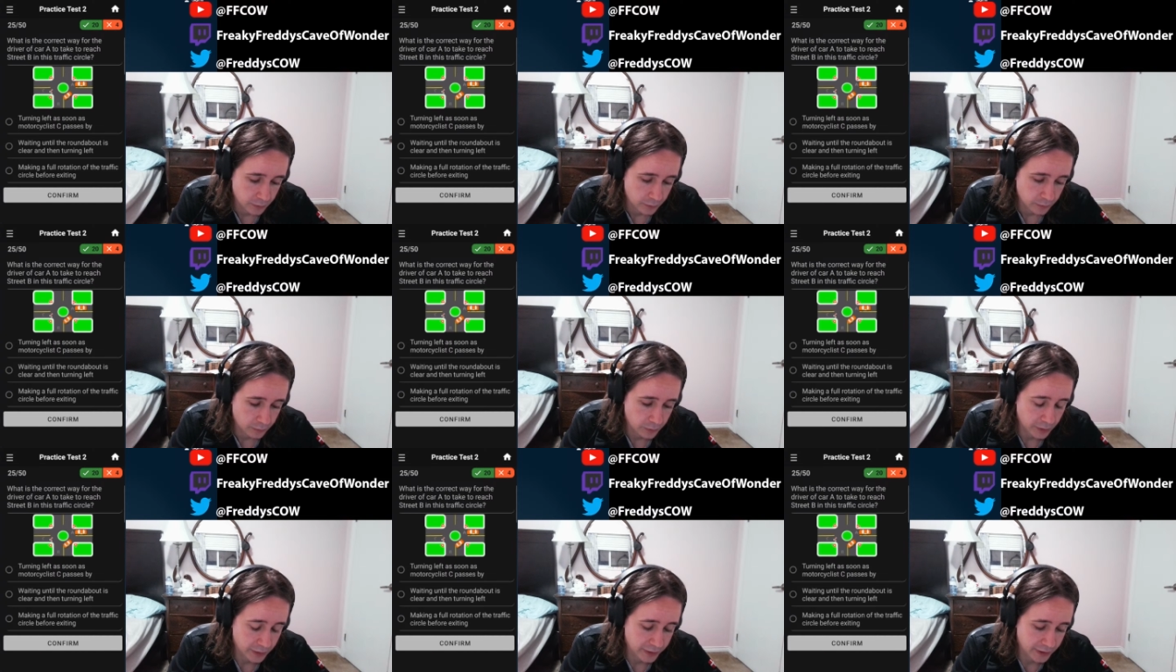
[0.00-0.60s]

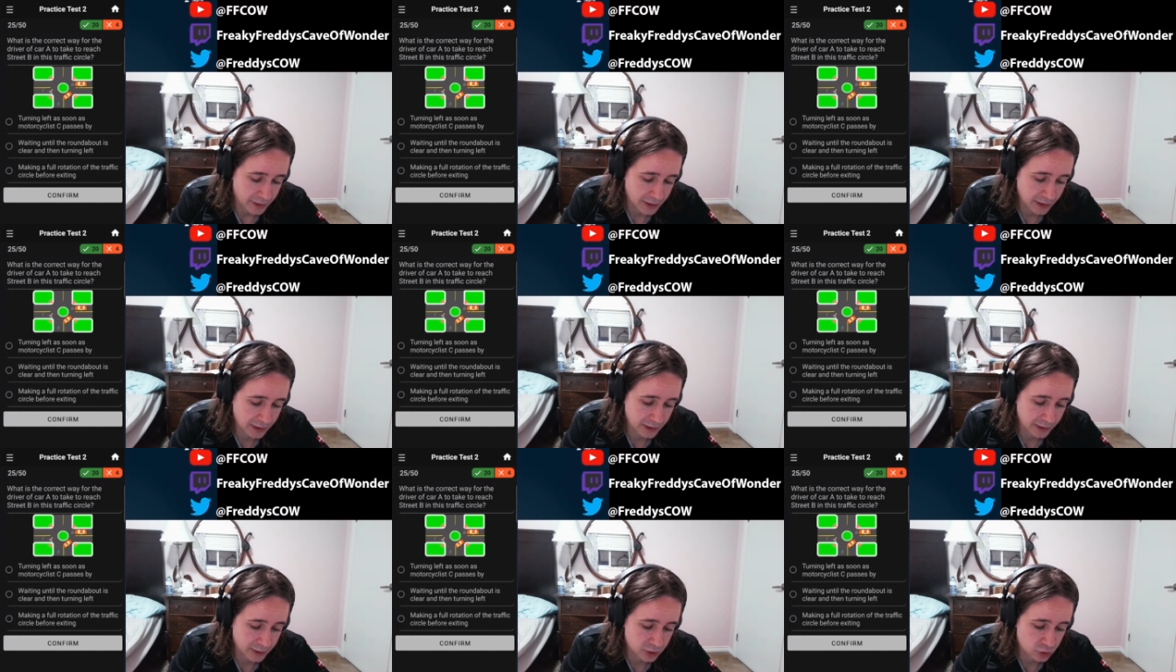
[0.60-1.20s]
Well, he clearly
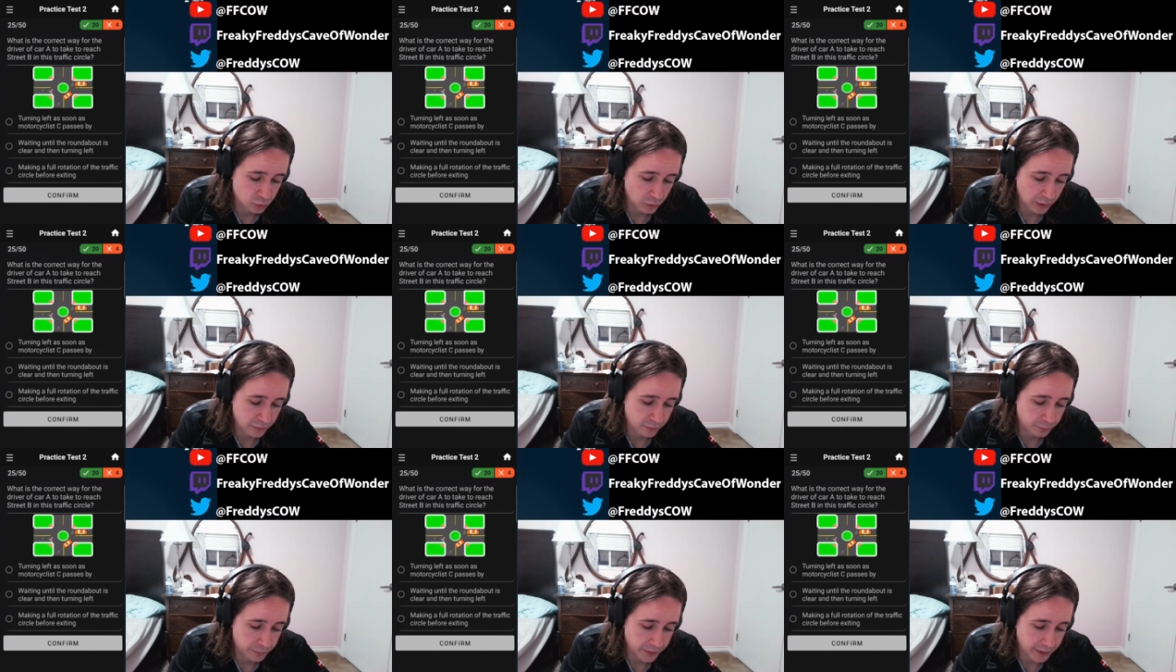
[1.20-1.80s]
needs to wait for
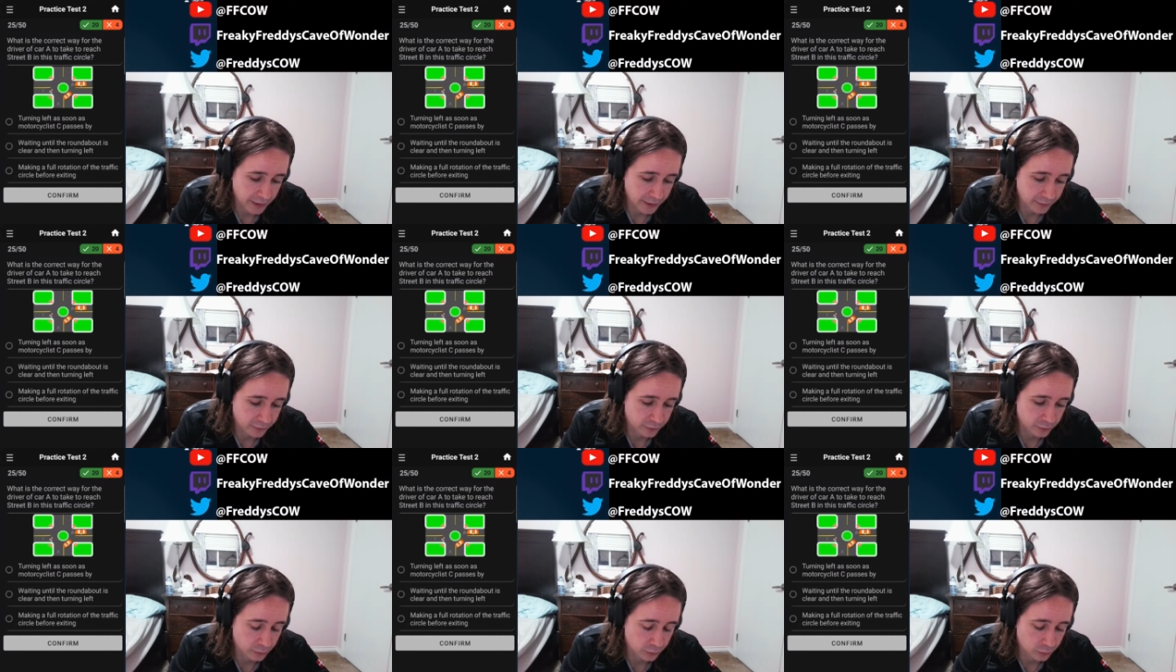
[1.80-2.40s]
B
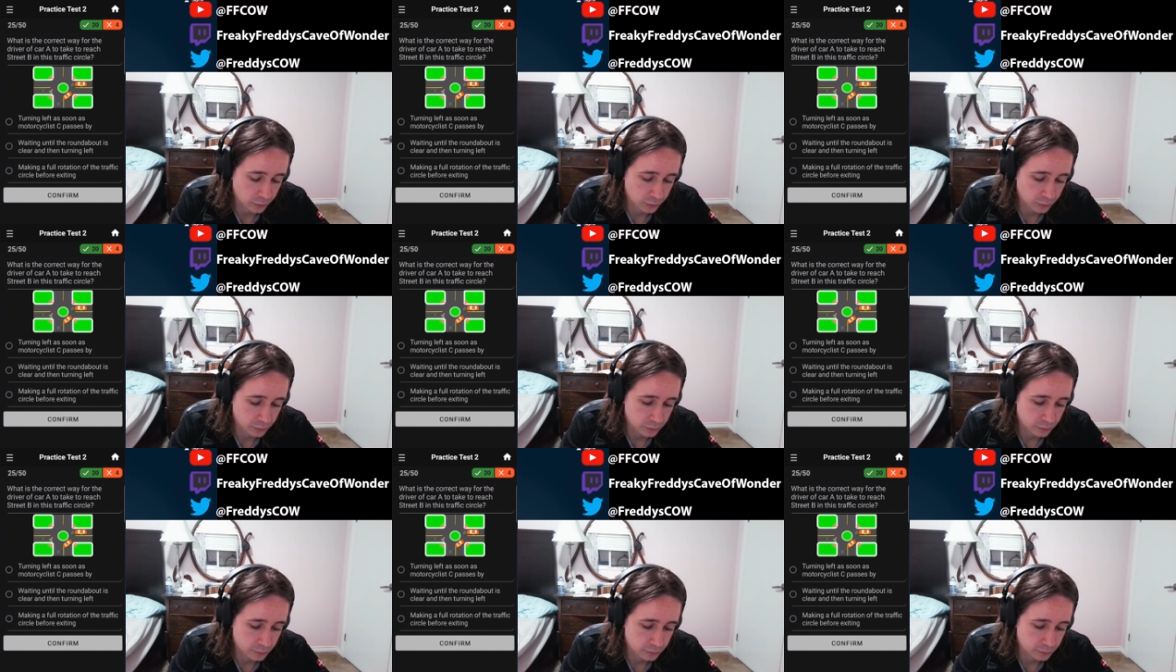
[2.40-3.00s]
to
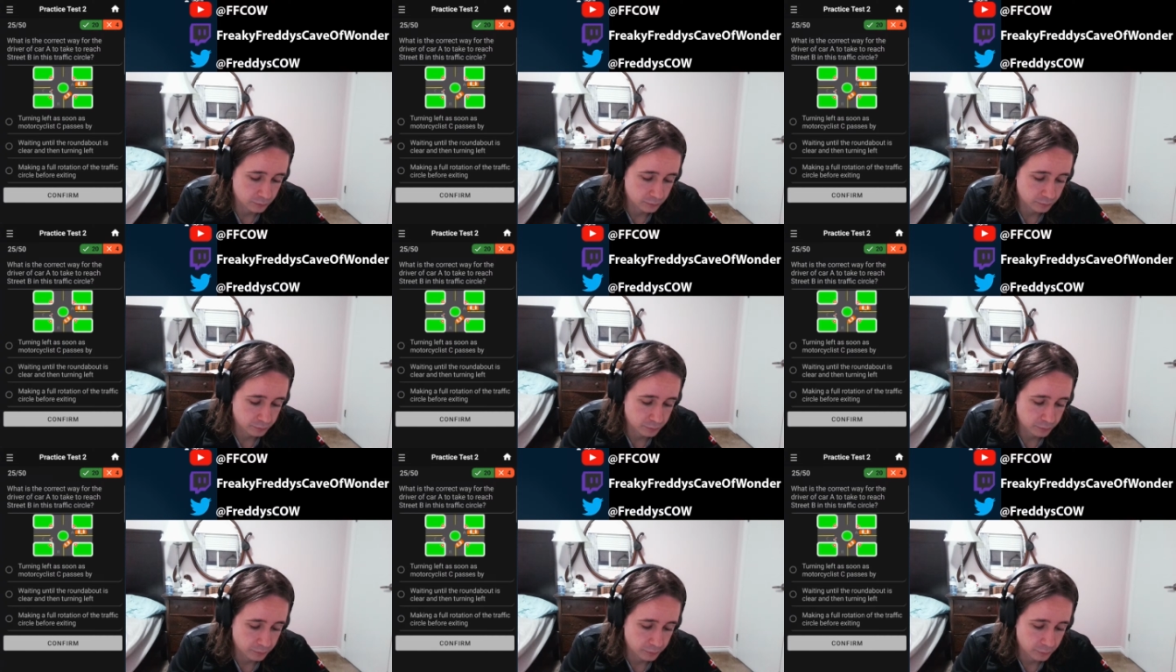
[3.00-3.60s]

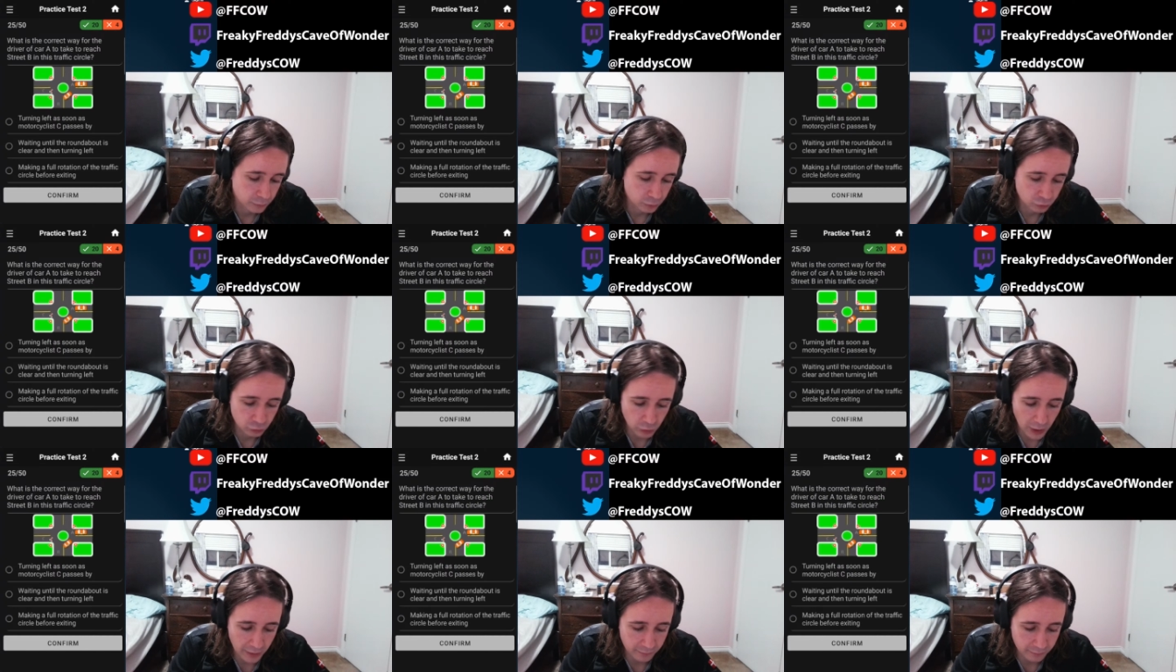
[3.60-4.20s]

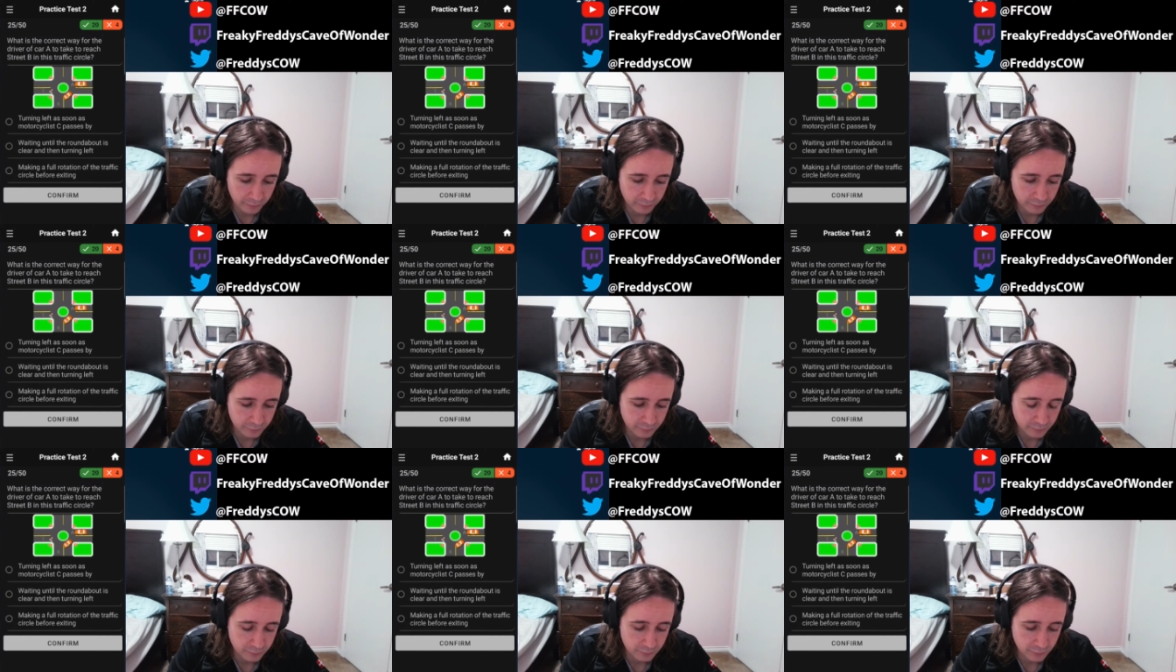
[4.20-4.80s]
drive
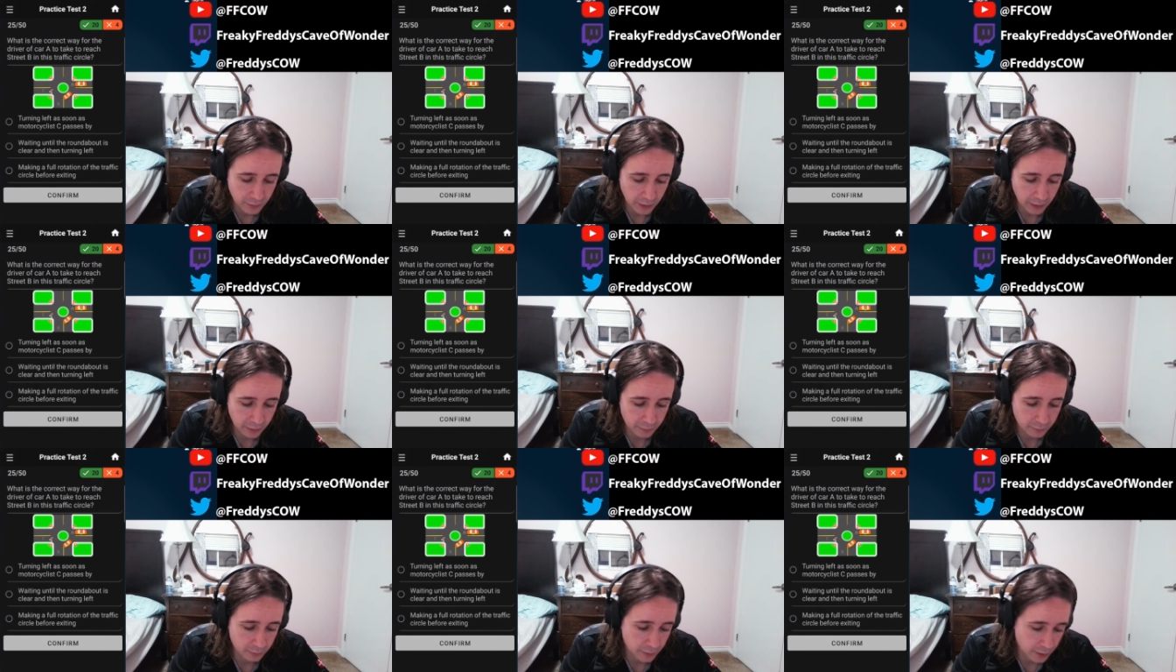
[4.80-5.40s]

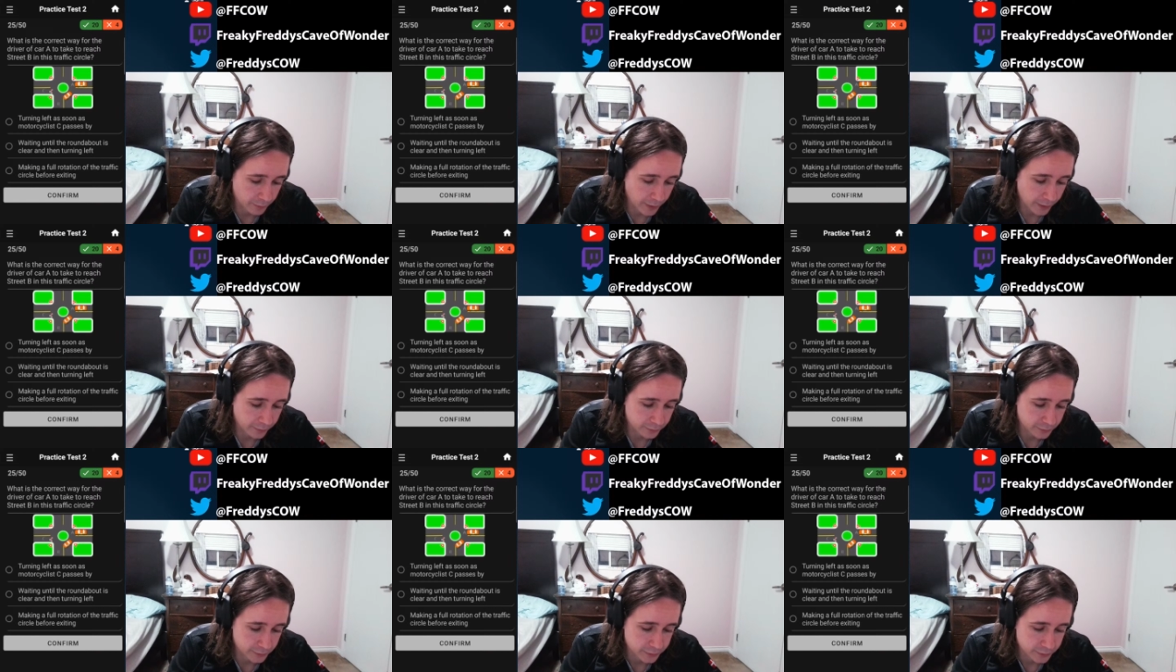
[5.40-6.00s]

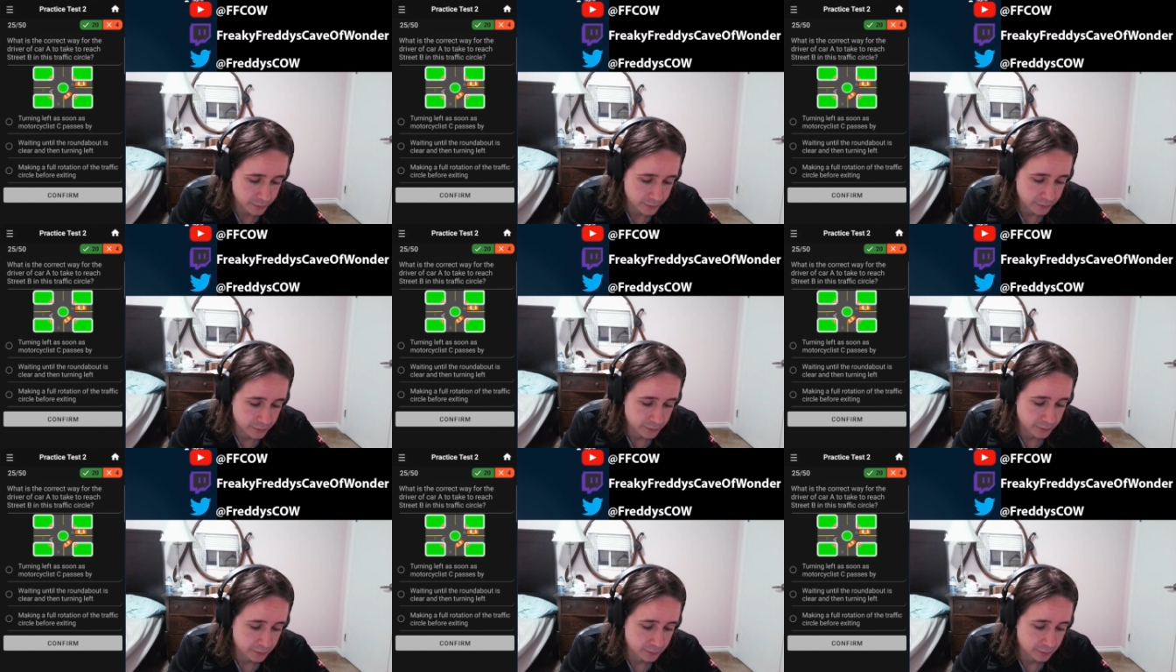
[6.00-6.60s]
around
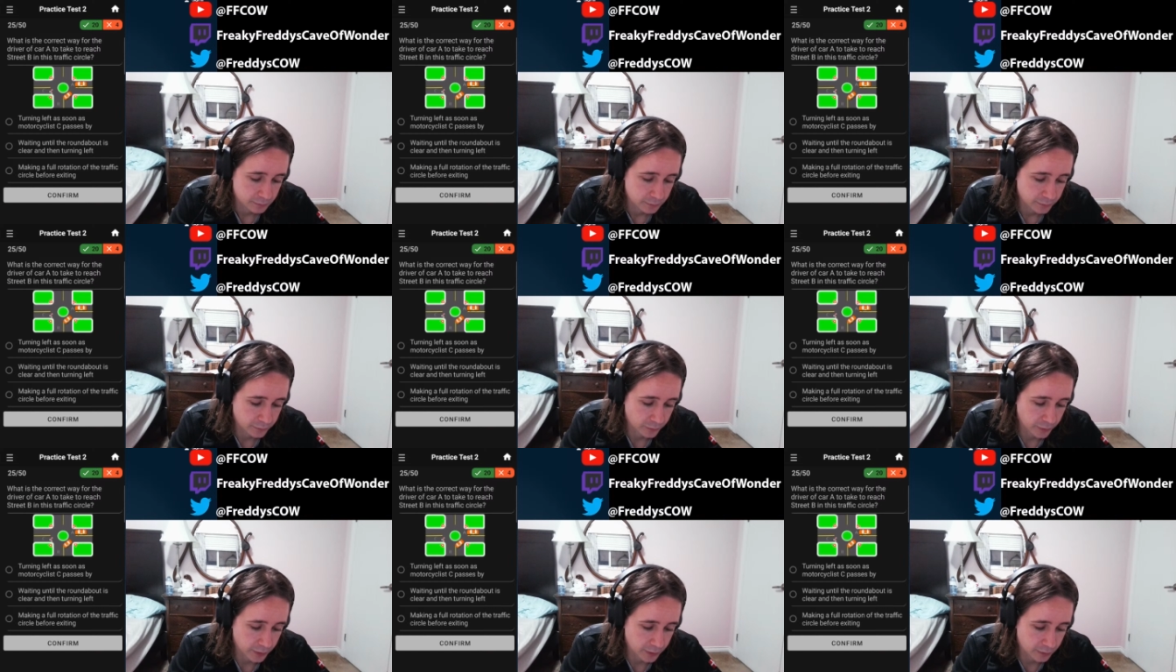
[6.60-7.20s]
before
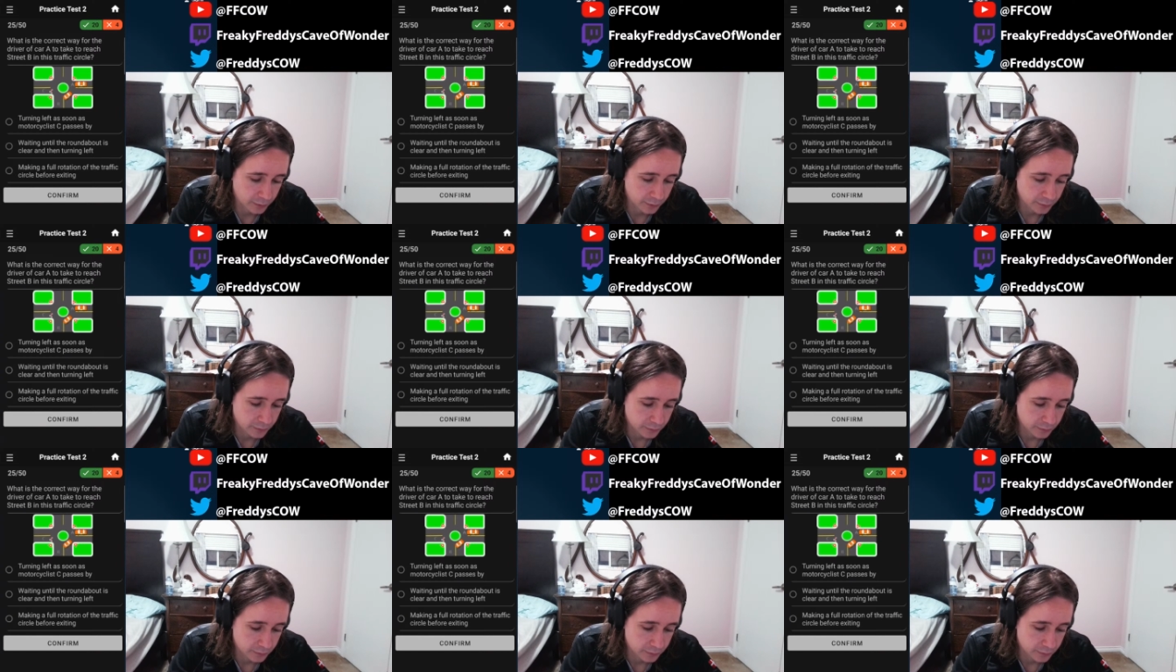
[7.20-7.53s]
he can go.